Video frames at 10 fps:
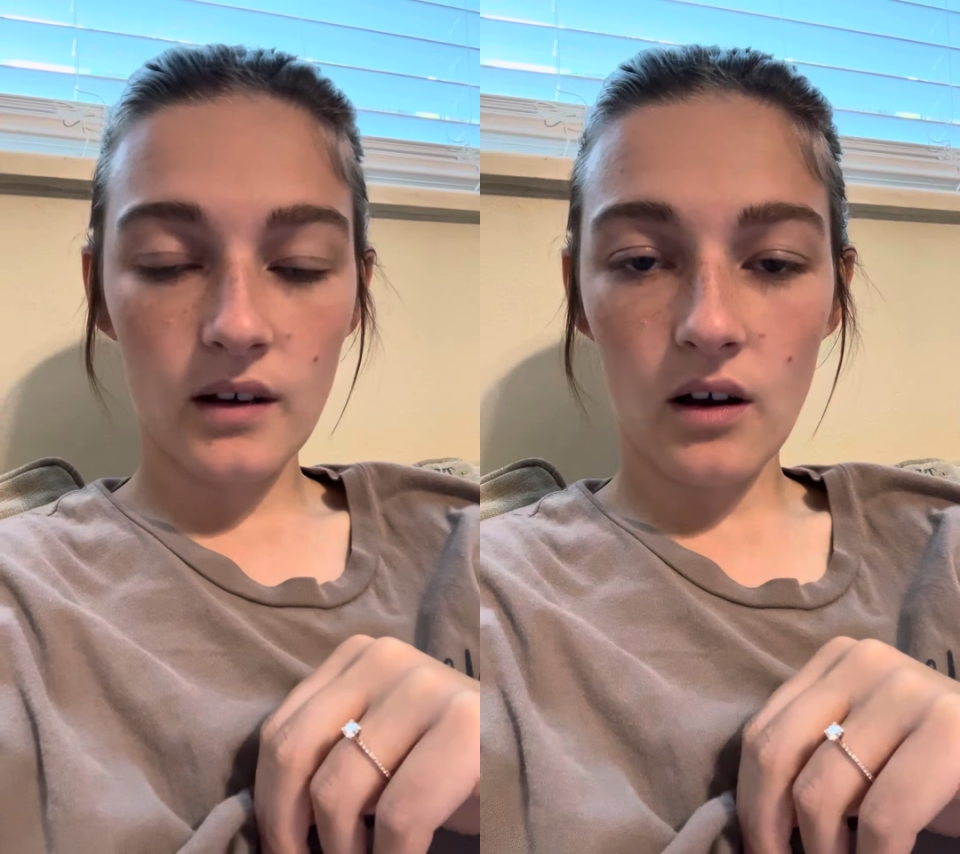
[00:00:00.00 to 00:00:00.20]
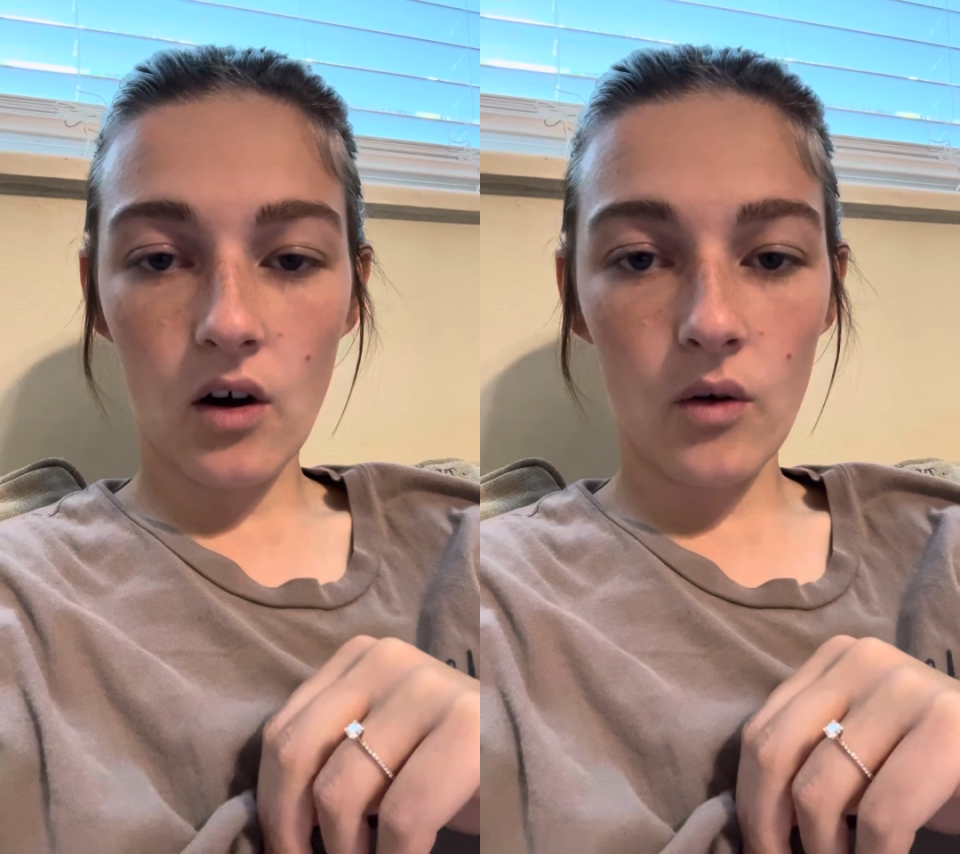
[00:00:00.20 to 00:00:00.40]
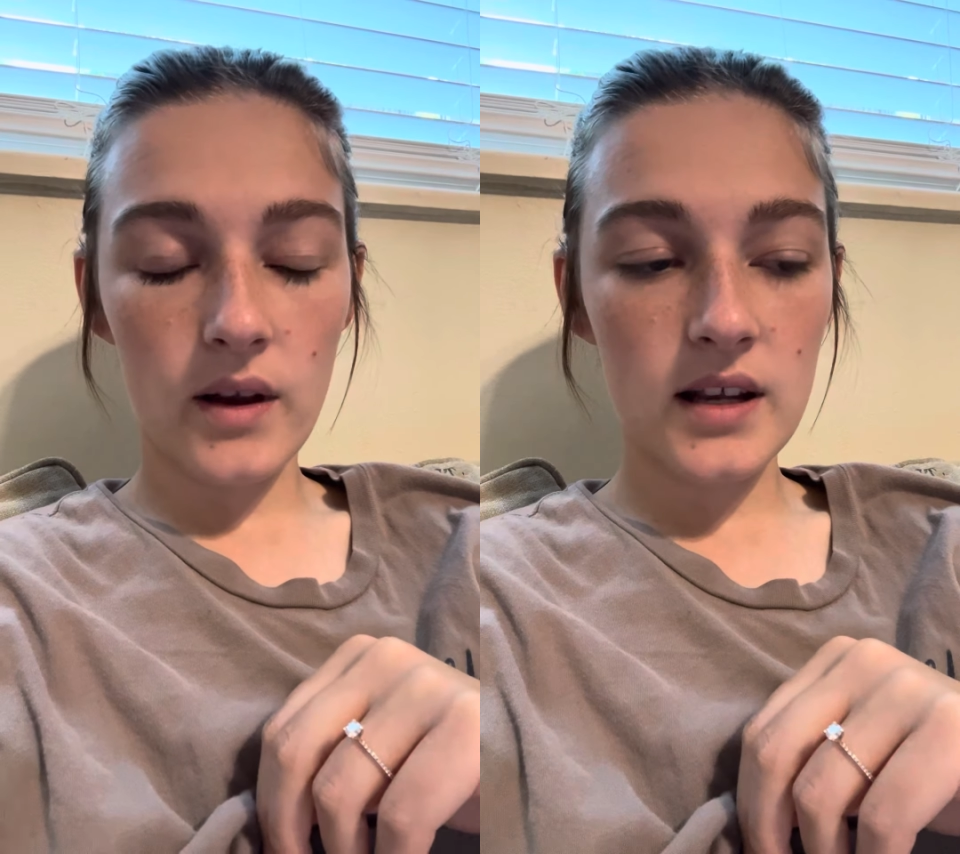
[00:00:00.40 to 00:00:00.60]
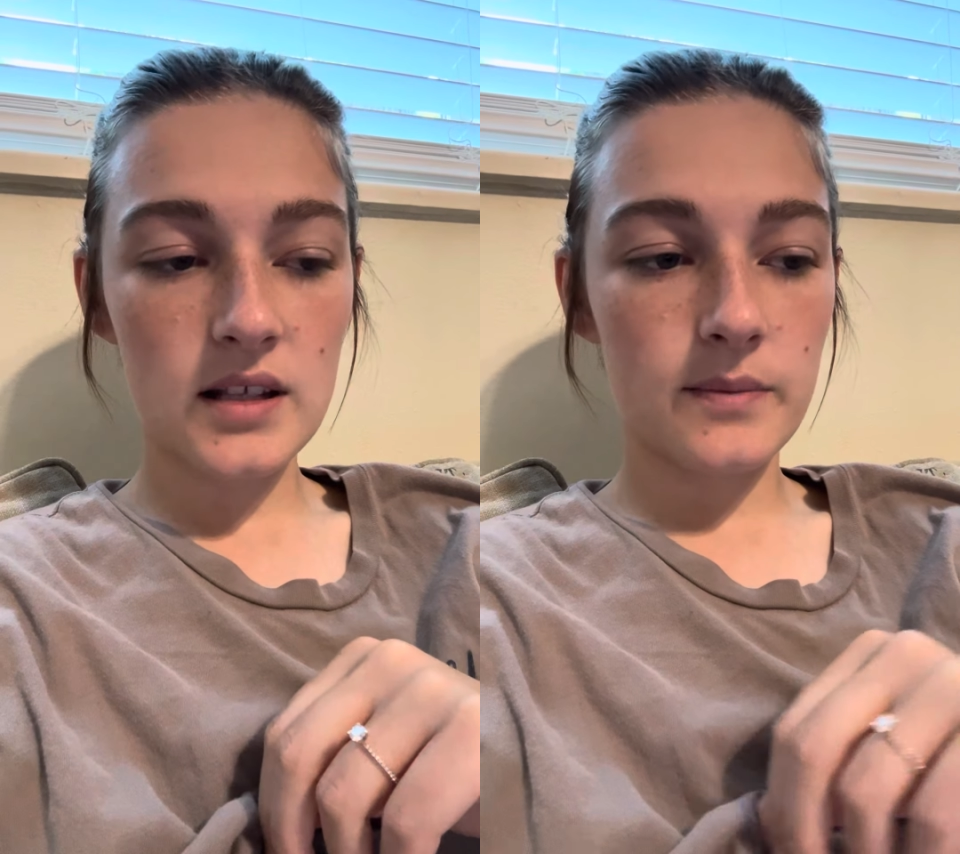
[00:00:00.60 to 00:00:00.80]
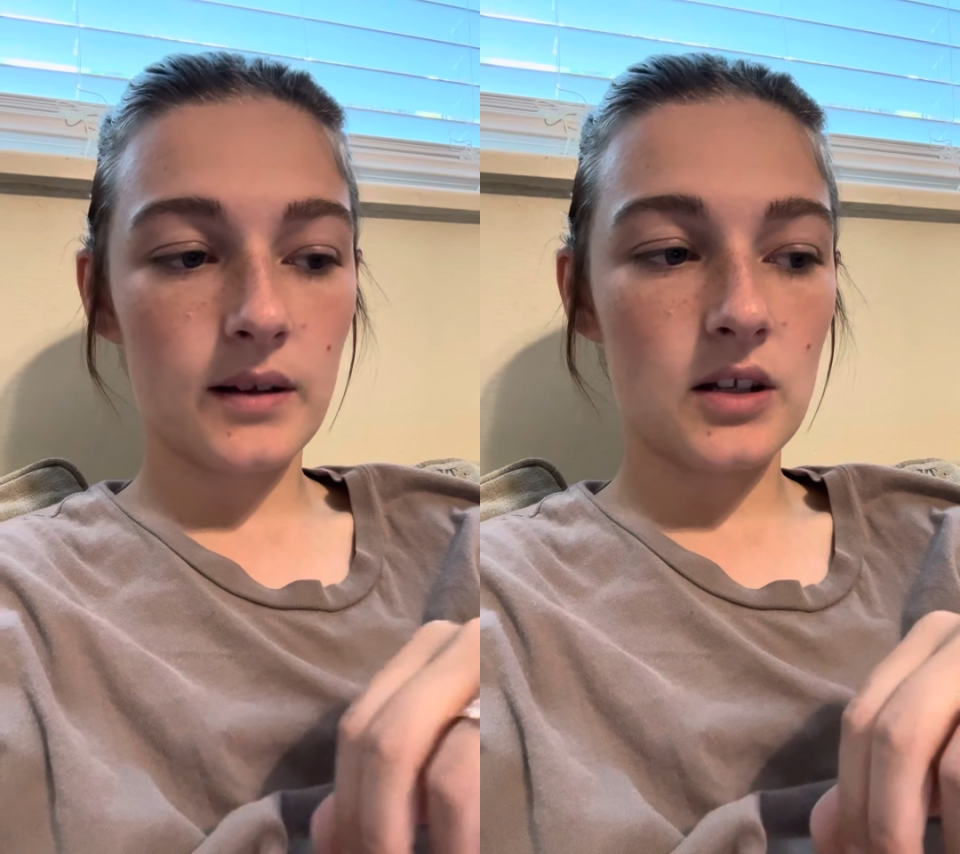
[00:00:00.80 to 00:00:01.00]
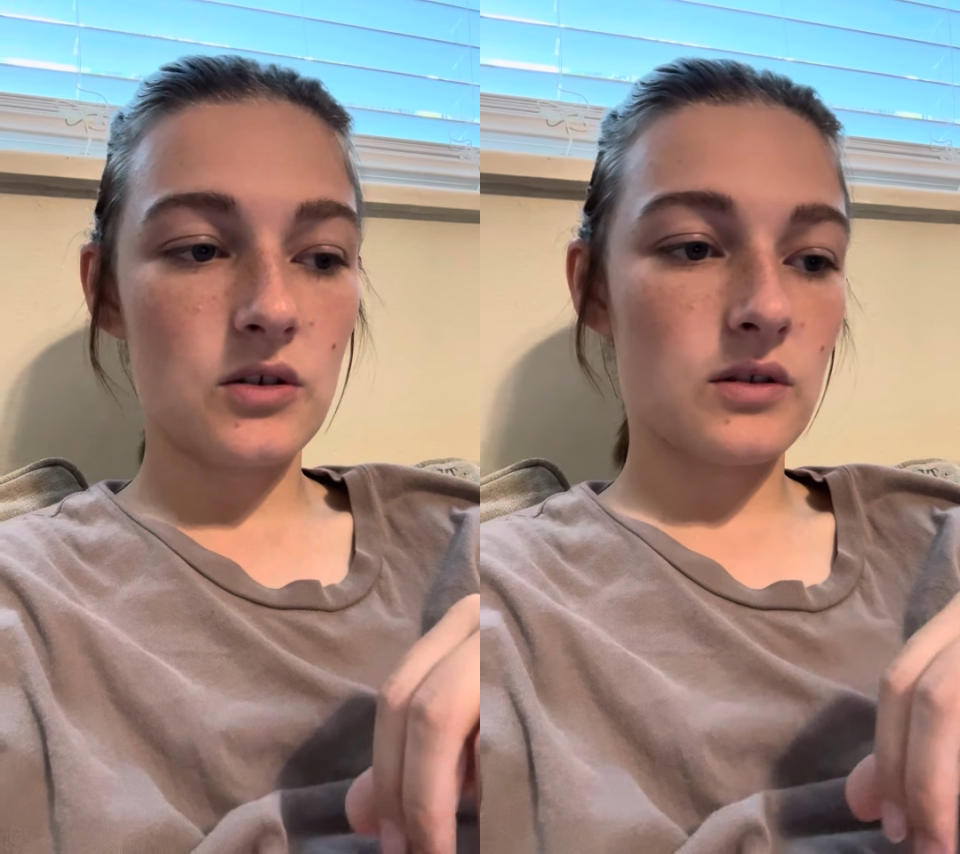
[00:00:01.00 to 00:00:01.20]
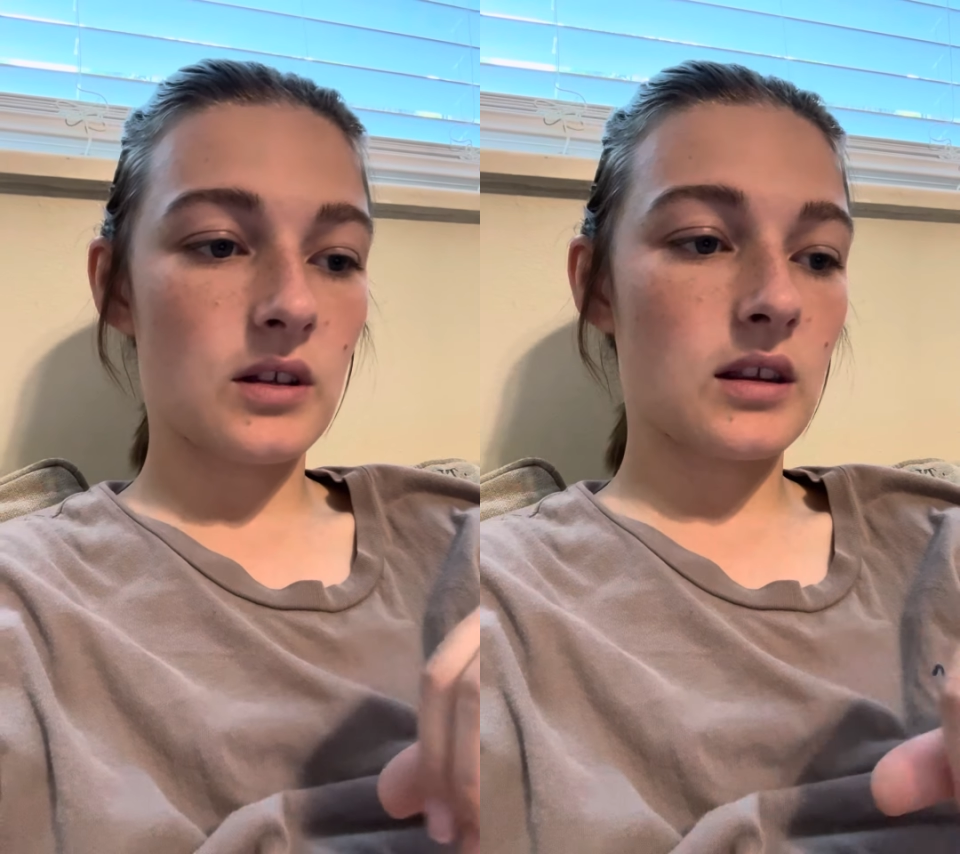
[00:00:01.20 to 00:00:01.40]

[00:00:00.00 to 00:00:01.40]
always, but I do think